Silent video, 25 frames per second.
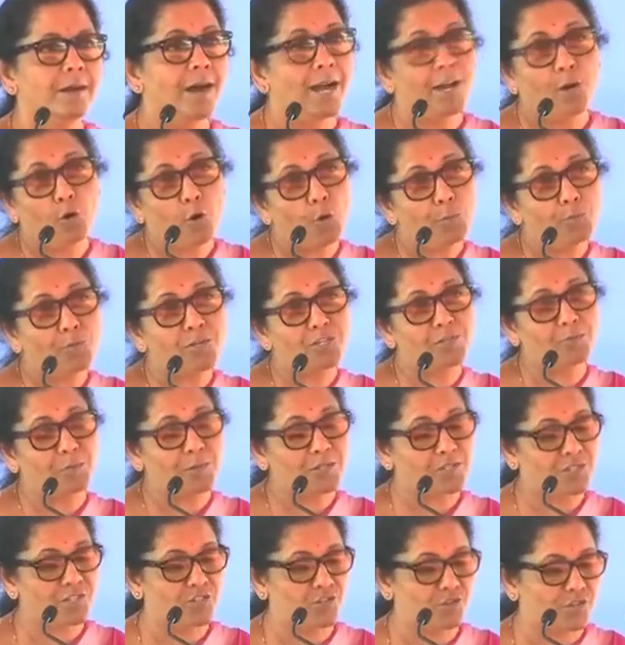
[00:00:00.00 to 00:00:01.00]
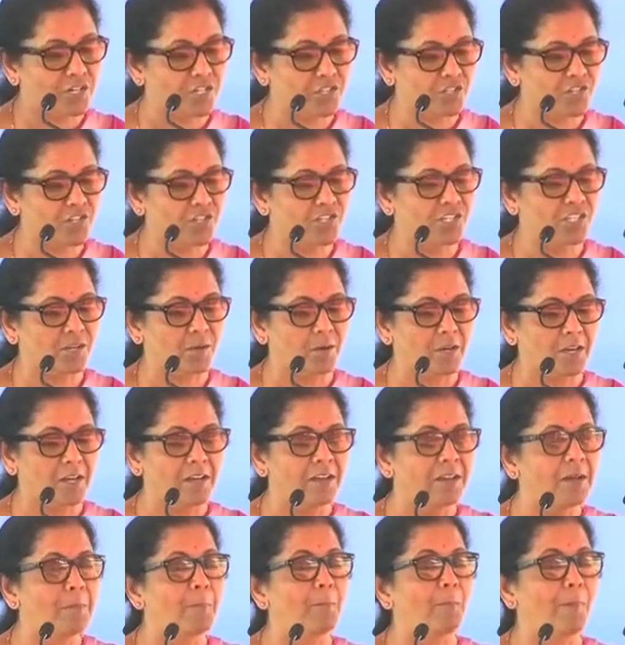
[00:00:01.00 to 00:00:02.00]
I hope this message reaches the
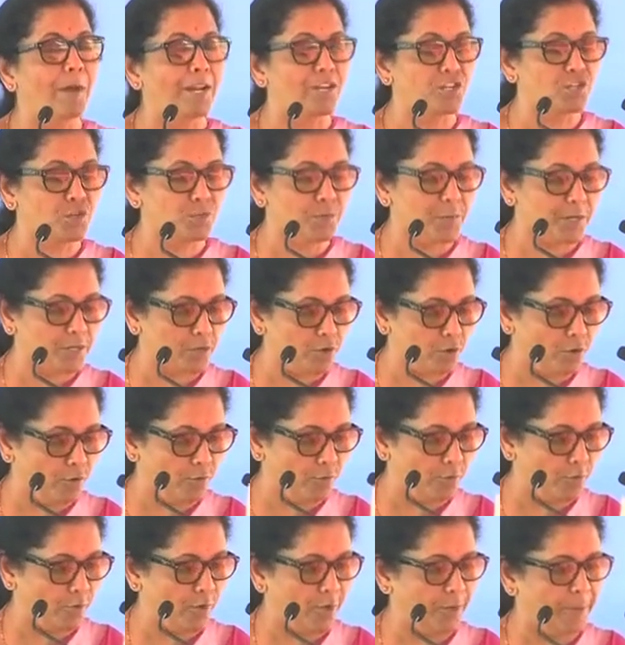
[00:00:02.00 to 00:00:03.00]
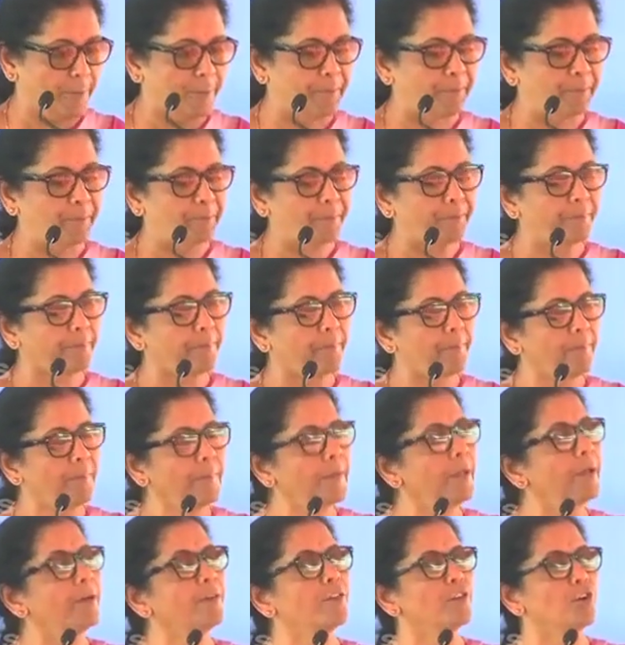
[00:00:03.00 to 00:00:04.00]
management of
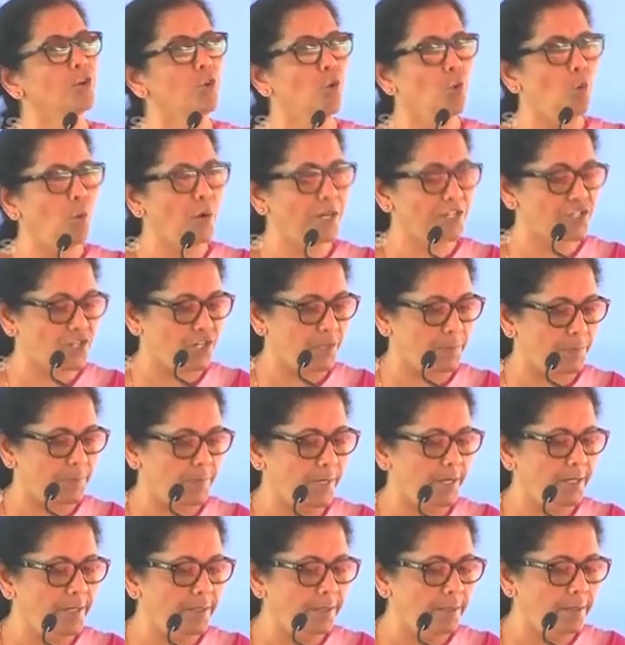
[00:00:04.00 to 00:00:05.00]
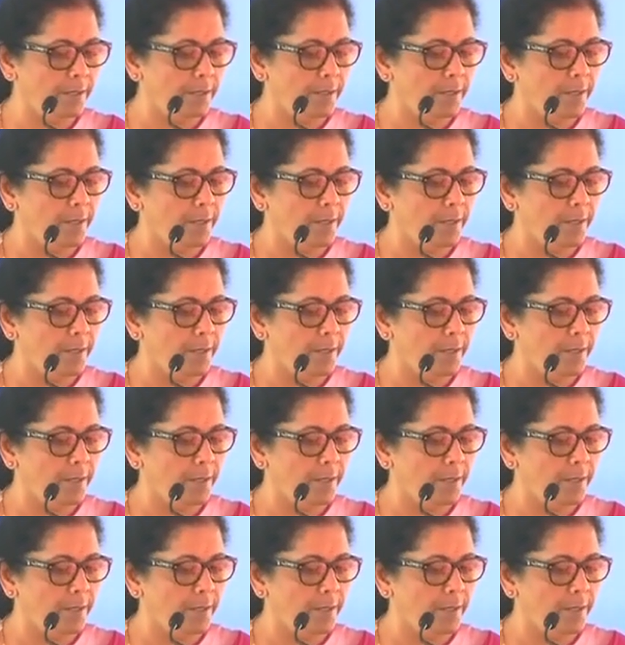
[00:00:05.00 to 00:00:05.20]
the Goa Shipyard.